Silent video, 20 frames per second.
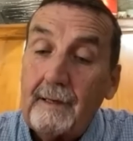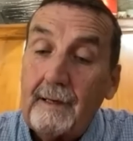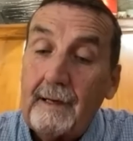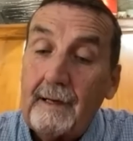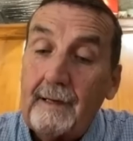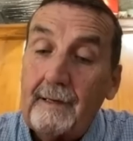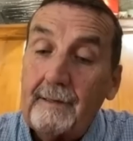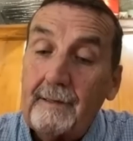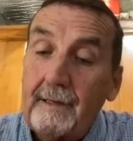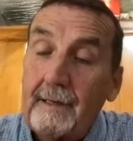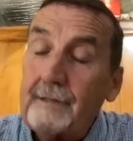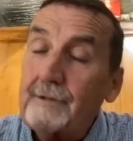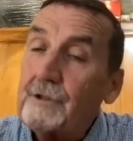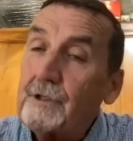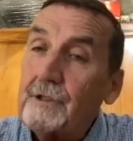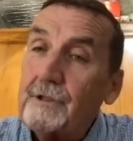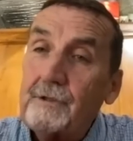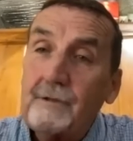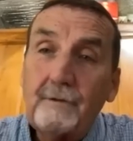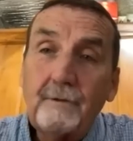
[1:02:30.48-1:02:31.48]
I, I,
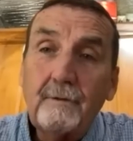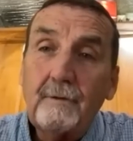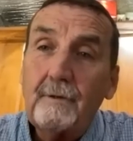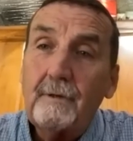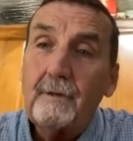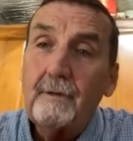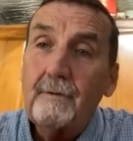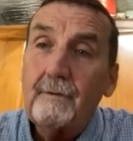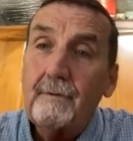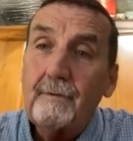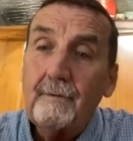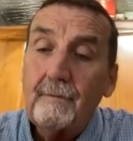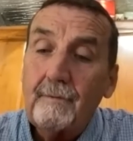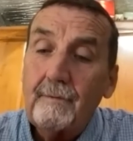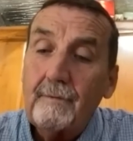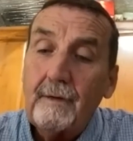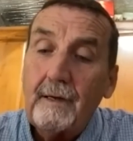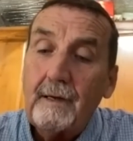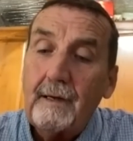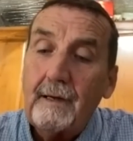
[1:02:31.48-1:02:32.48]
just
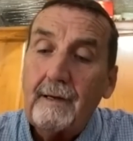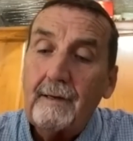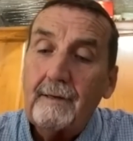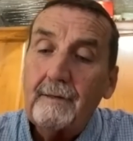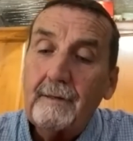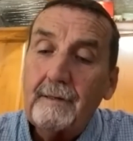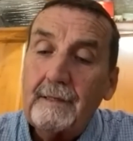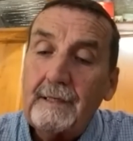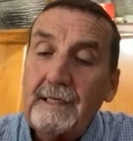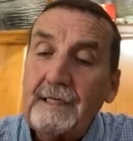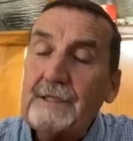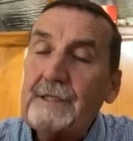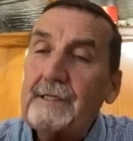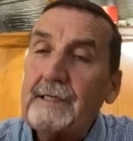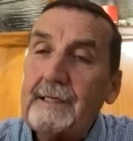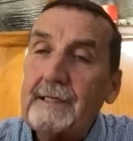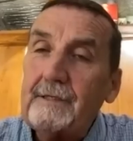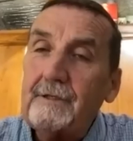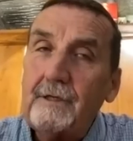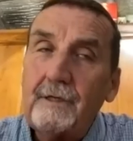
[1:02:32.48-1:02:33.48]

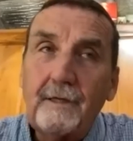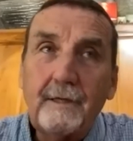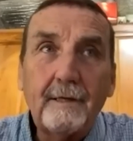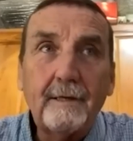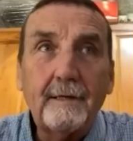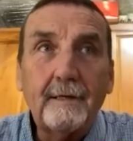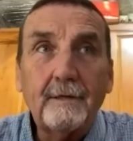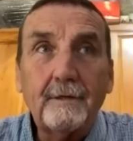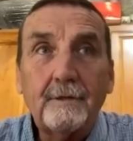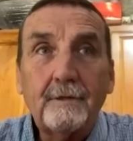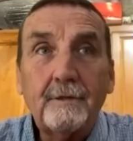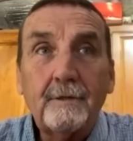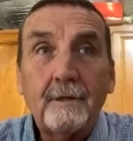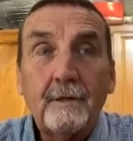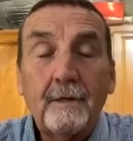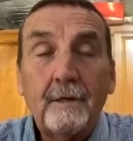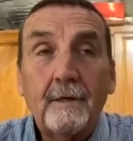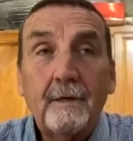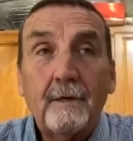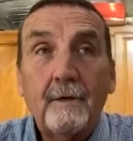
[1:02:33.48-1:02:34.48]
listening to this
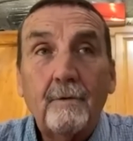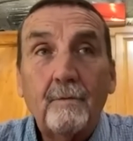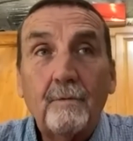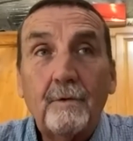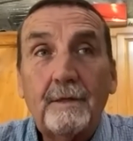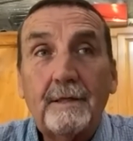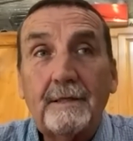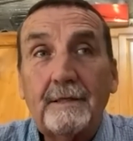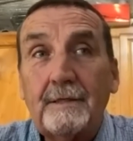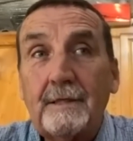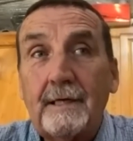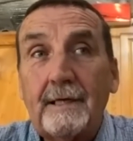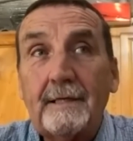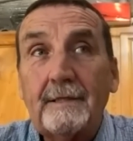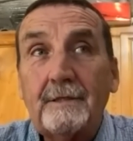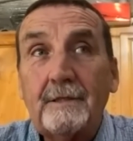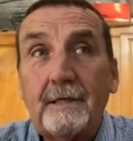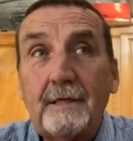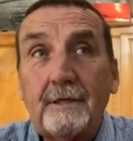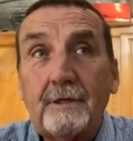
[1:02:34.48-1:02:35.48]
with these
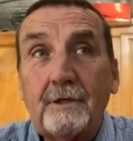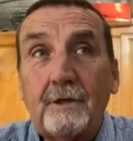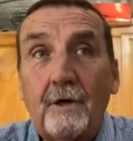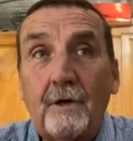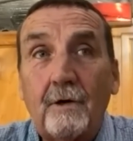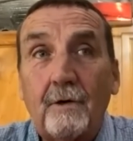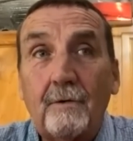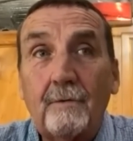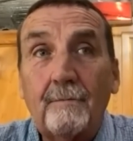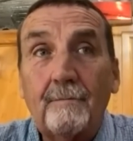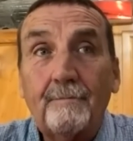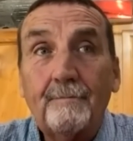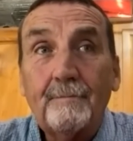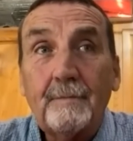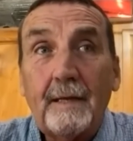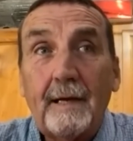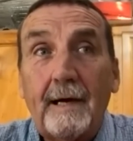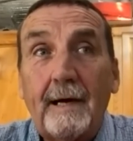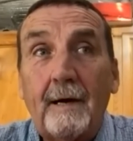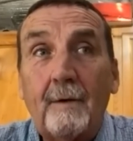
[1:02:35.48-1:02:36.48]
headsets on.
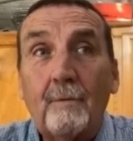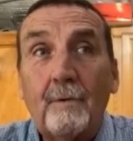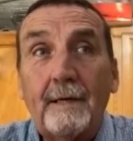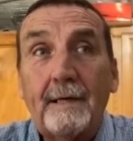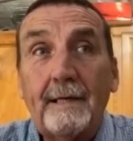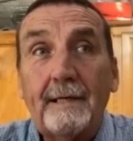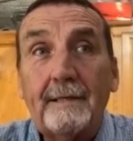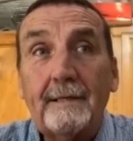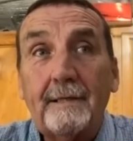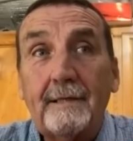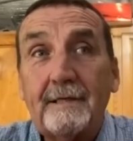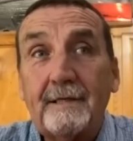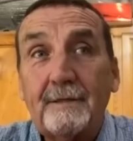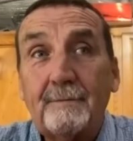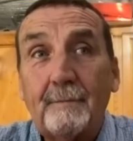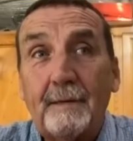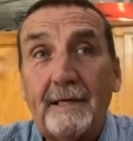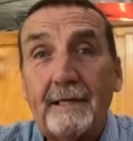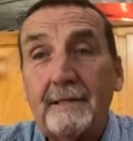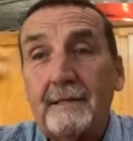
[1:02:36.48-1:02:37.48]
I went into
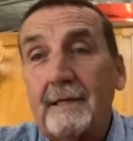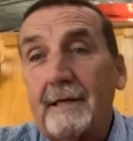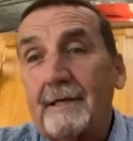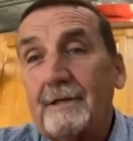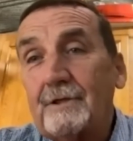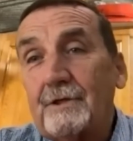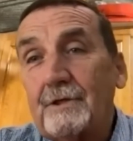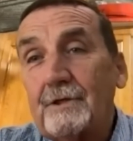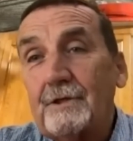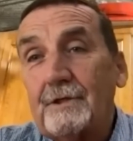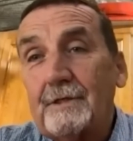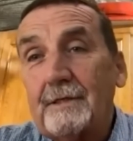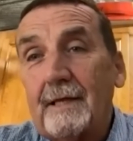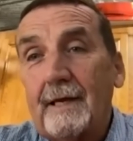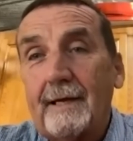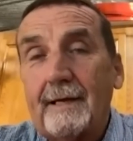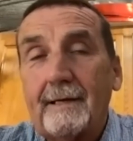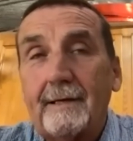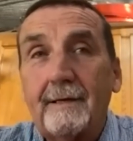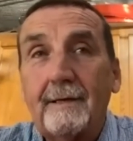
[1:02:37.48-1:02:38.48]
this meditation
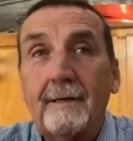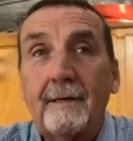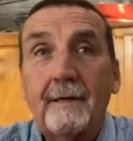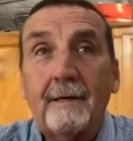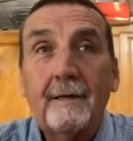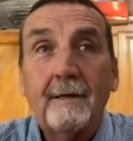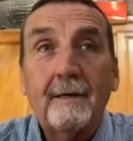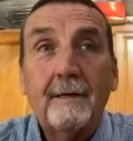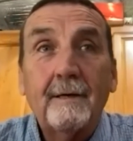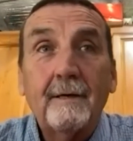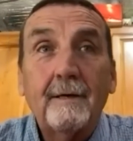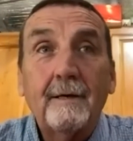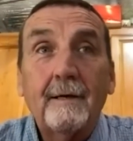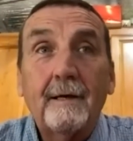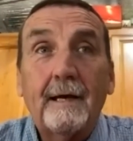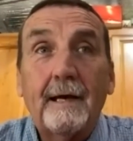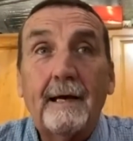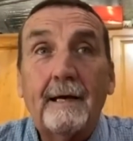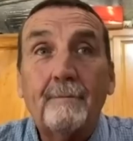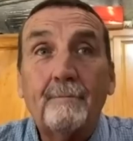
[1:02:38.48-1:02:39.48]
state
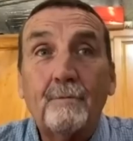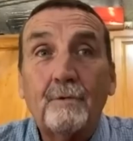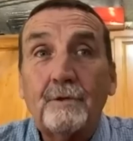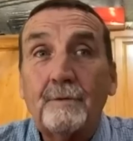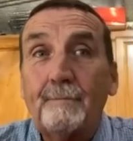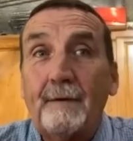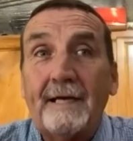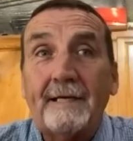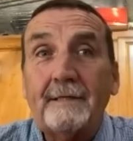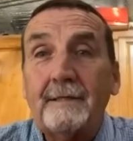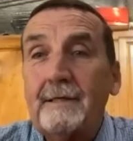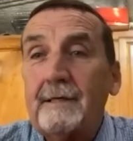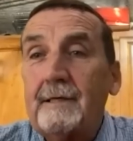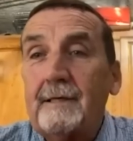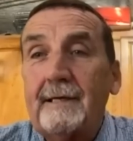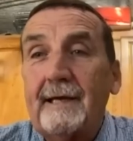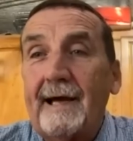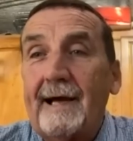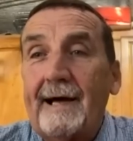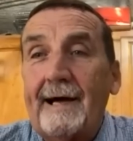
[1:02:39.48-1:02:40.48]
and was
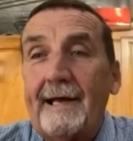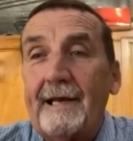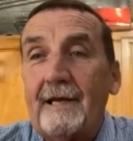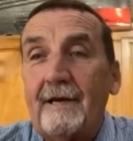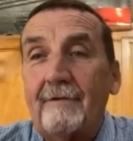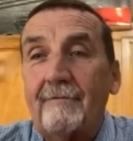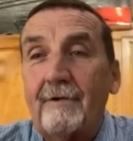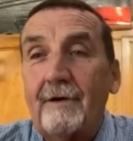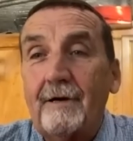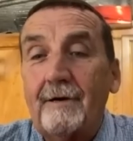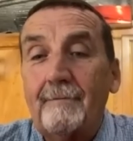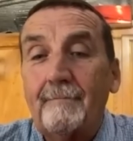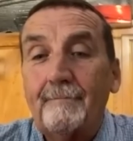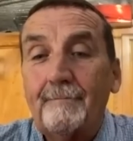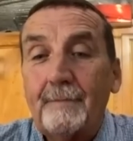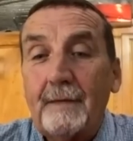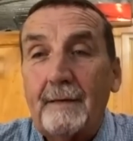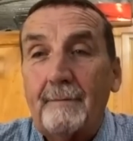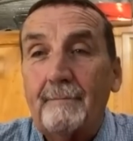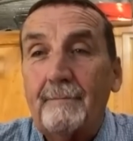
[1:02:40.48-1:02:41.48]
basically out of it.
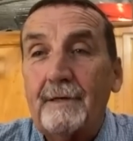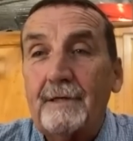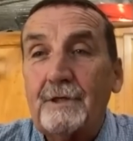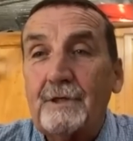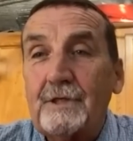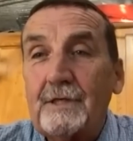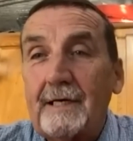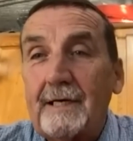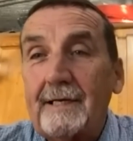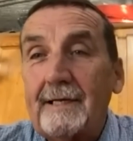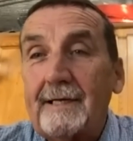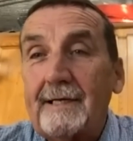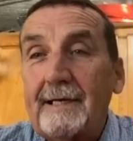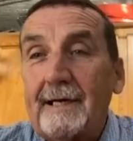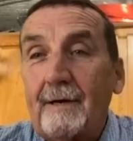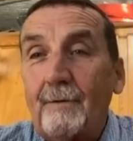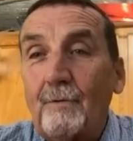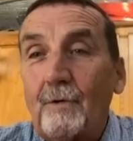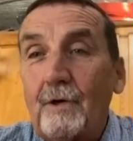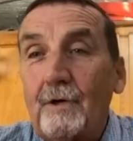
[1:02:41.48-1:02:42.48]
But suddenly
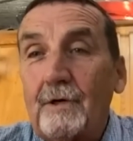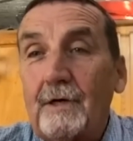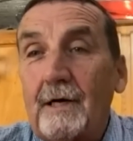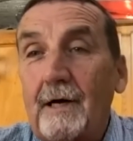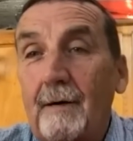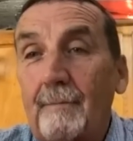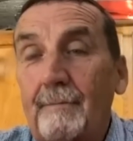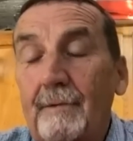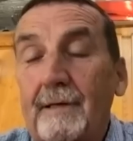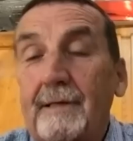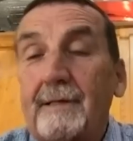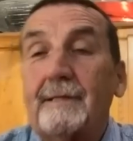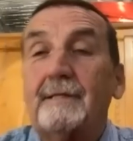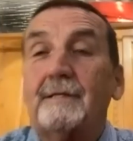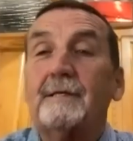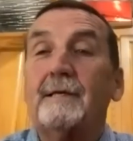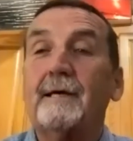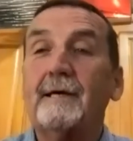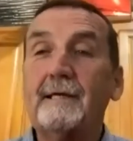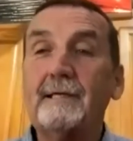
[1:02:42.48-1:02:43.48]
I woke up and
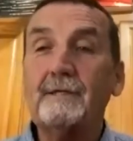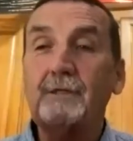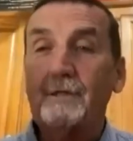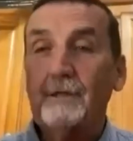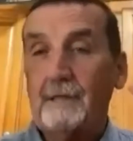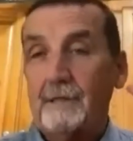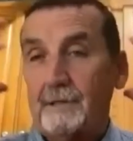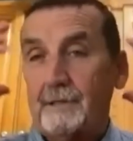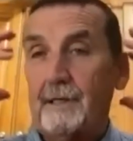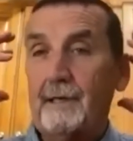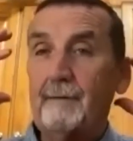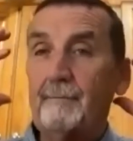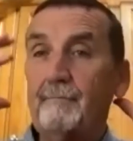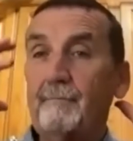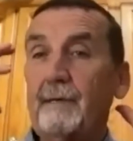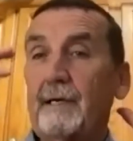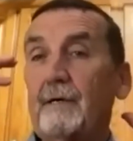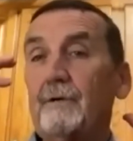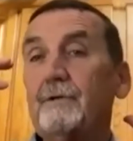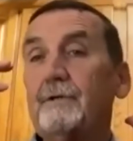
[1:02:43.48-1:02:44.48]
these headsets had
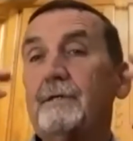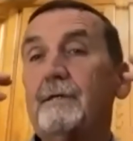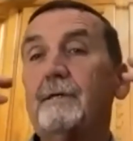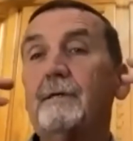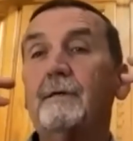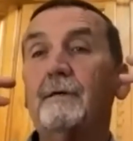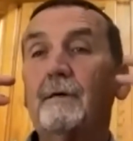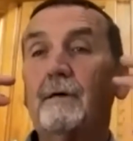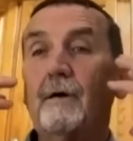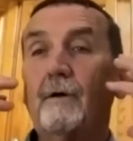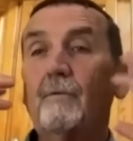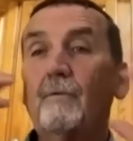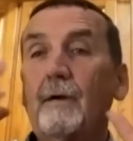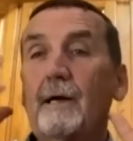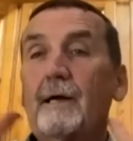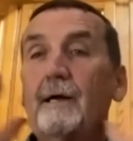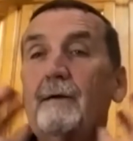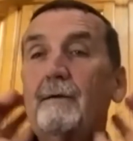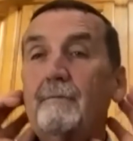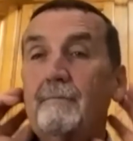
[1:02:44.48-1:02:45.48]
melted
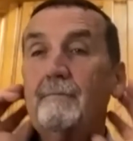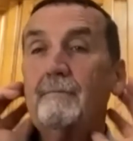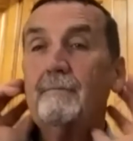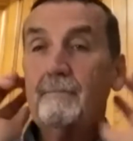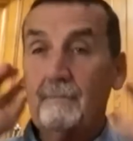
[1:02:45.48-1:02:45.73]
around